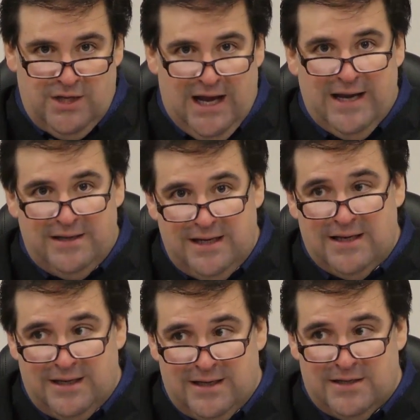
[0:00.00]
The
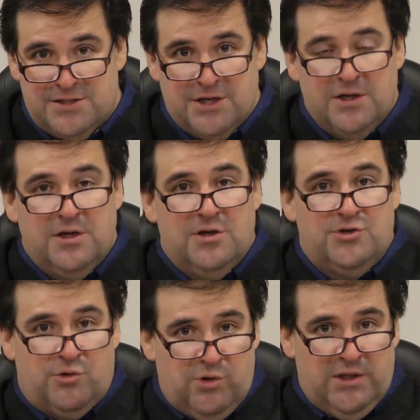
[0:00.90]
idea is
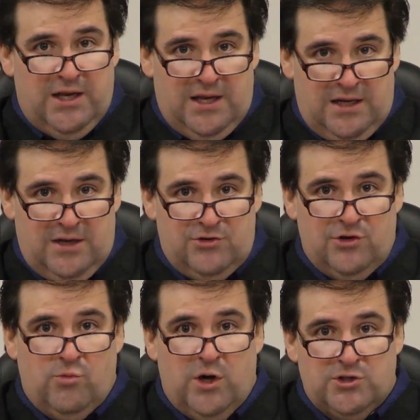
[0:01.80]
to really get
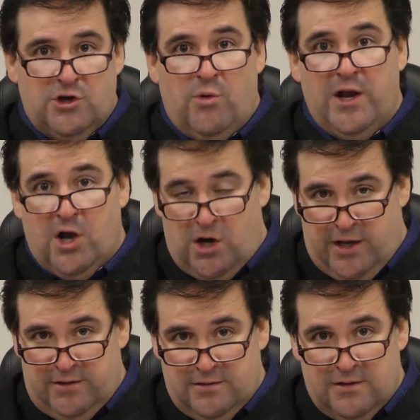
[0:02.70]
into what's going
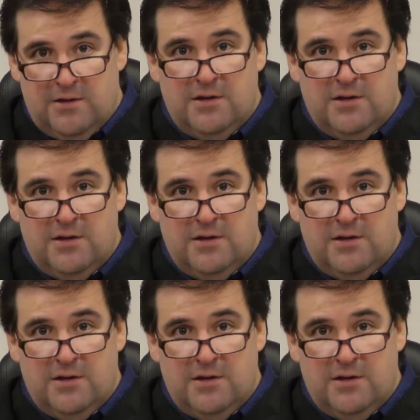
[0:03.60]
on,